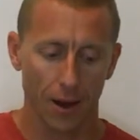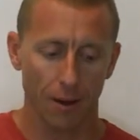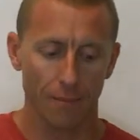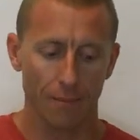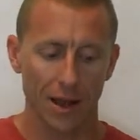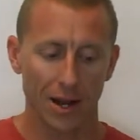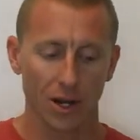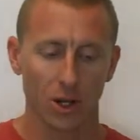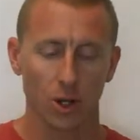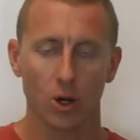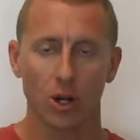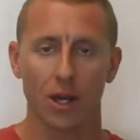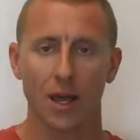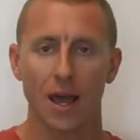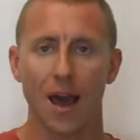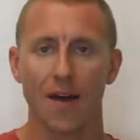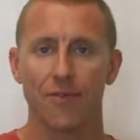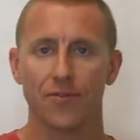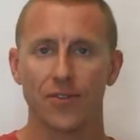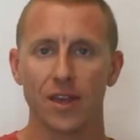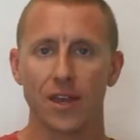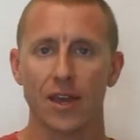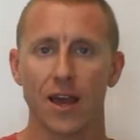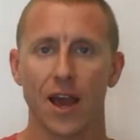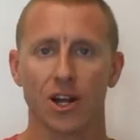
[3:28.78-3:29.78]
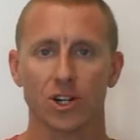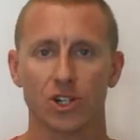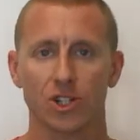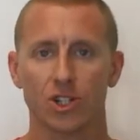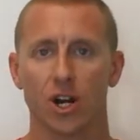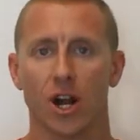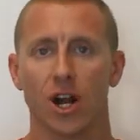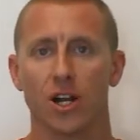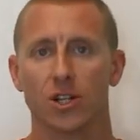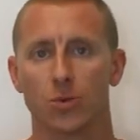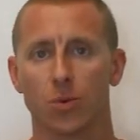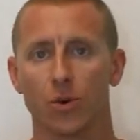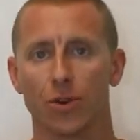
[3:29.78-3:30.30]
and look at the
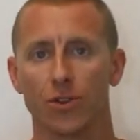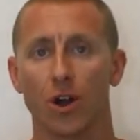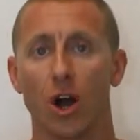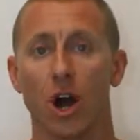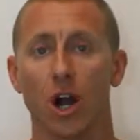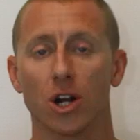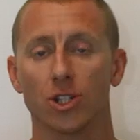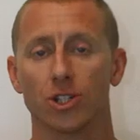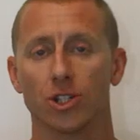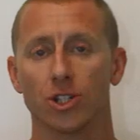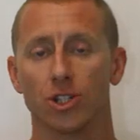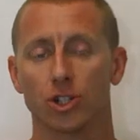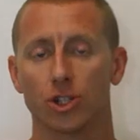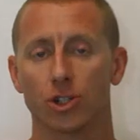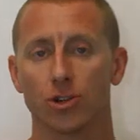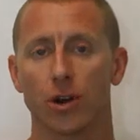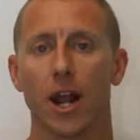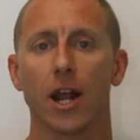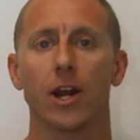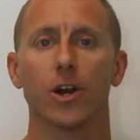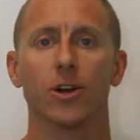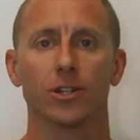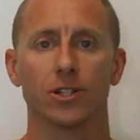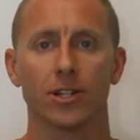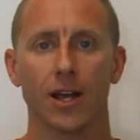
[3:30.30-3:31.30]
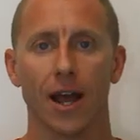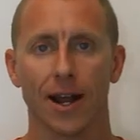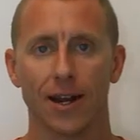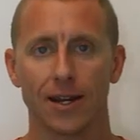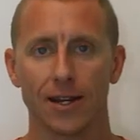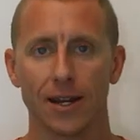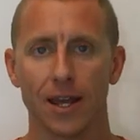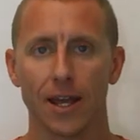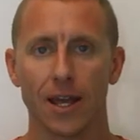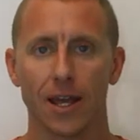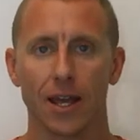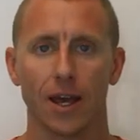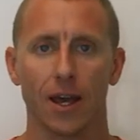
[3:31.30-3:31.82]
exercise with oxygen trainer
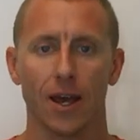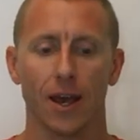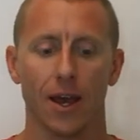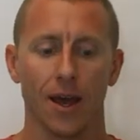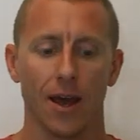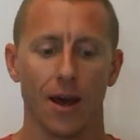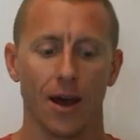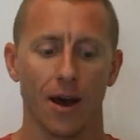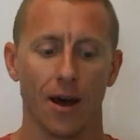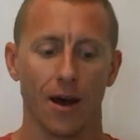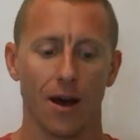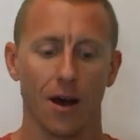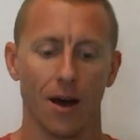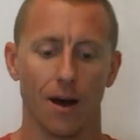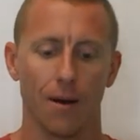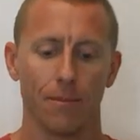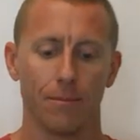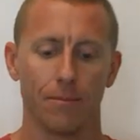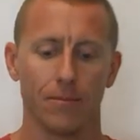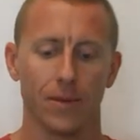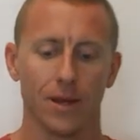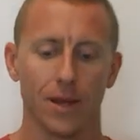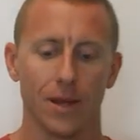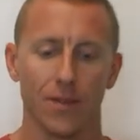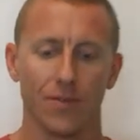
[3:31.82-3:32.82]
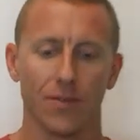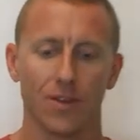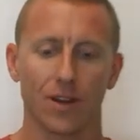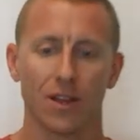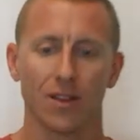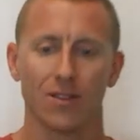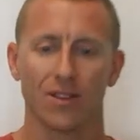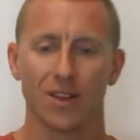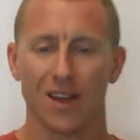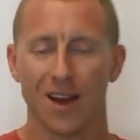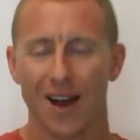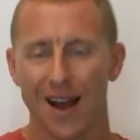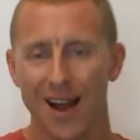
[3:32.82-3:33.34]
technique.
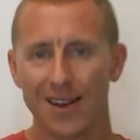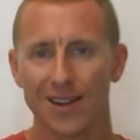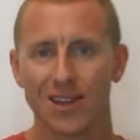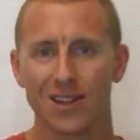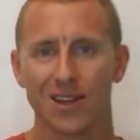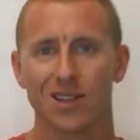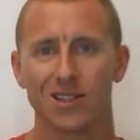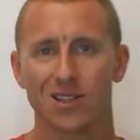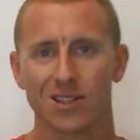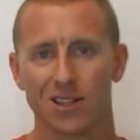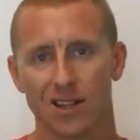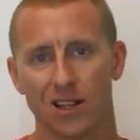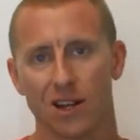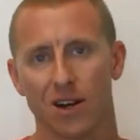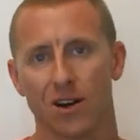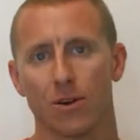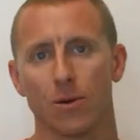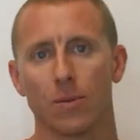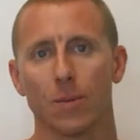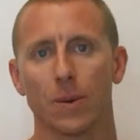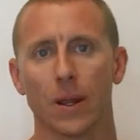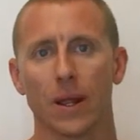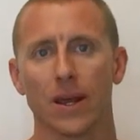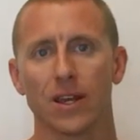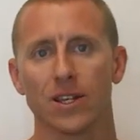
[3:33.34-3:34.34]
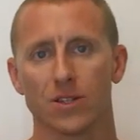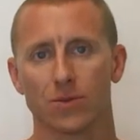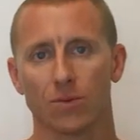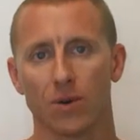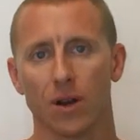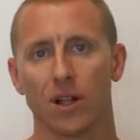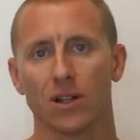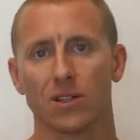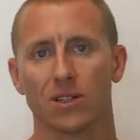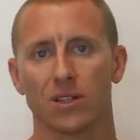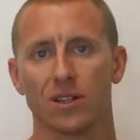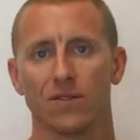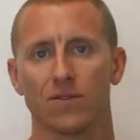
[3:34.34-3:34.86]
The ideas that are in place
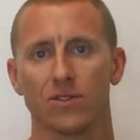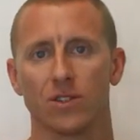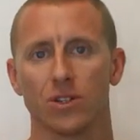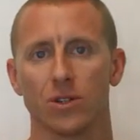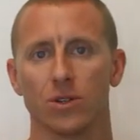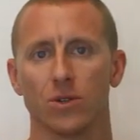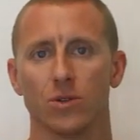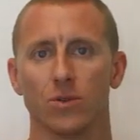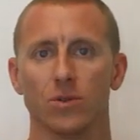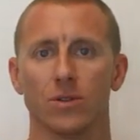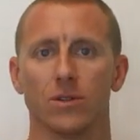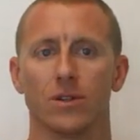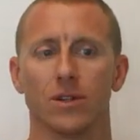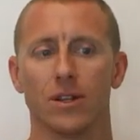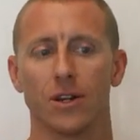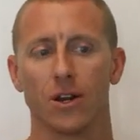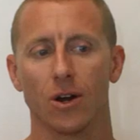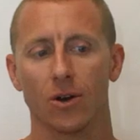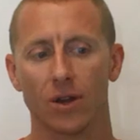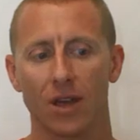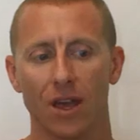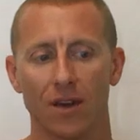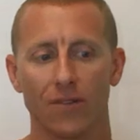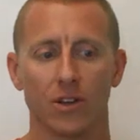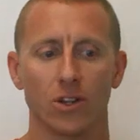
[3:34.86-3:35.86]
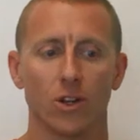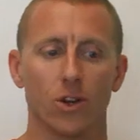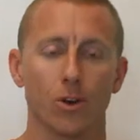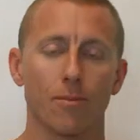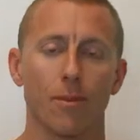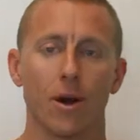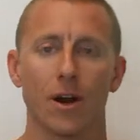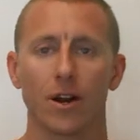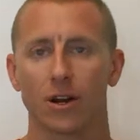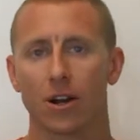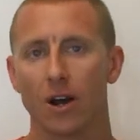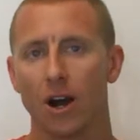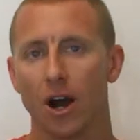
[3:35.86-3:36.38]
relative to giving your
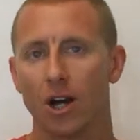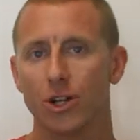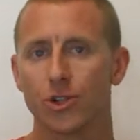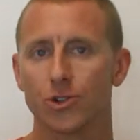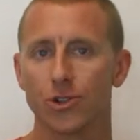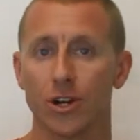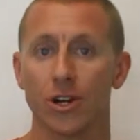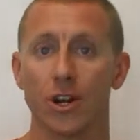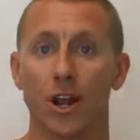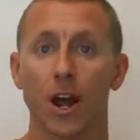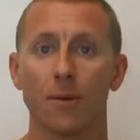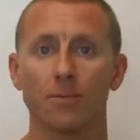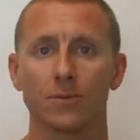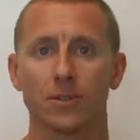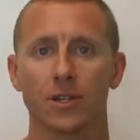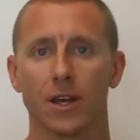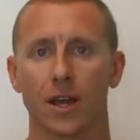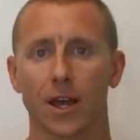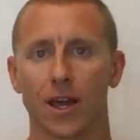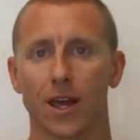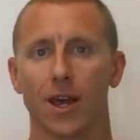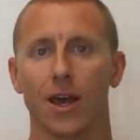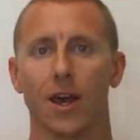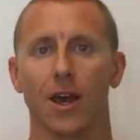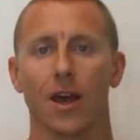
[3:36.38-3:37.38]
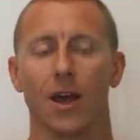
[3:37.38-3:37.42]
mitochondria an uptick,